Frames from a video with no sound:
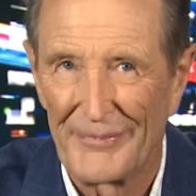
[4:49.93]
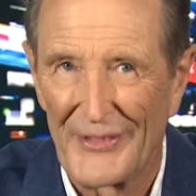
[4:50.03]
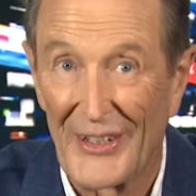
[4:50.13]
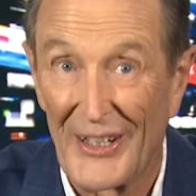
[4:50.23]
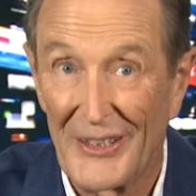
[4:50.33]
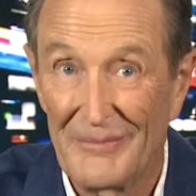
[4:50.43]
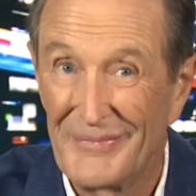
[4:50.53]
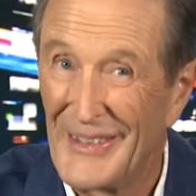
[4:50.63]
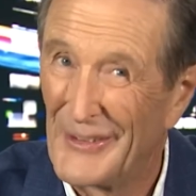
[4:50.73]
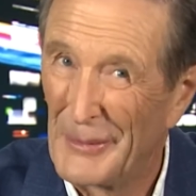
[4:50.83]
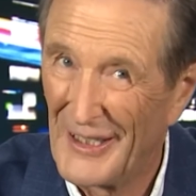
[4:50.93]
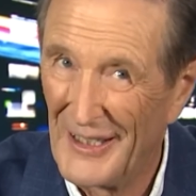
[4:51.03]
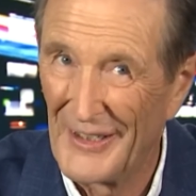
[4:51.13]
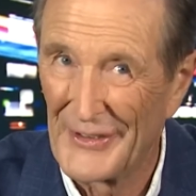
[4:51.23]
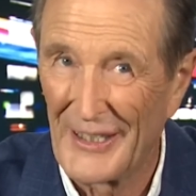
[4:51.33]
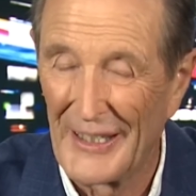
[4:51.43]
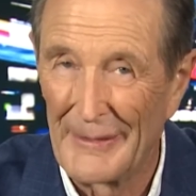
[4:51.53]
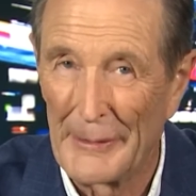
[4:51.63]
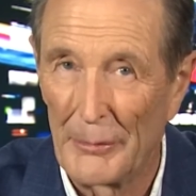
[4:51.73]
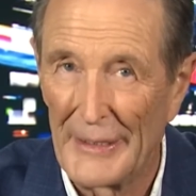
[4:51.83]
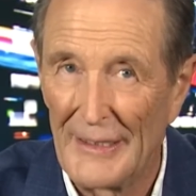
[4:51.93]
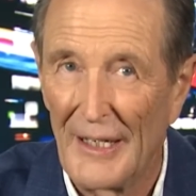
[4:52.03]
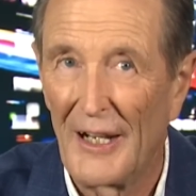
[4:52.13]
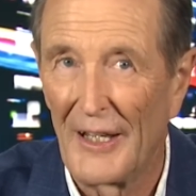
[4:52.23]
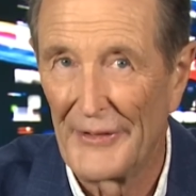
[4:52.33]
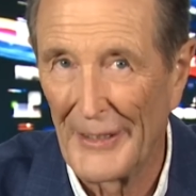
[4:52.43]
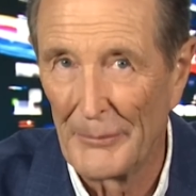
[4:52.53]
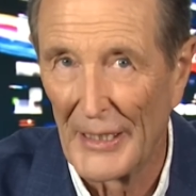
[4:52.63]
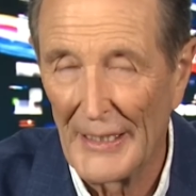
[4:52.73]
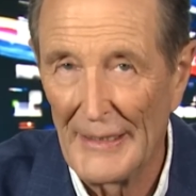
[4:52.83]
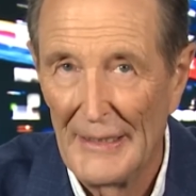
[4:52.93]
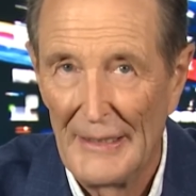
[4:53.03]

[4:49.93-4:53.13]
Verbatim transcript: So it's a bit hard to claim they will be hard done by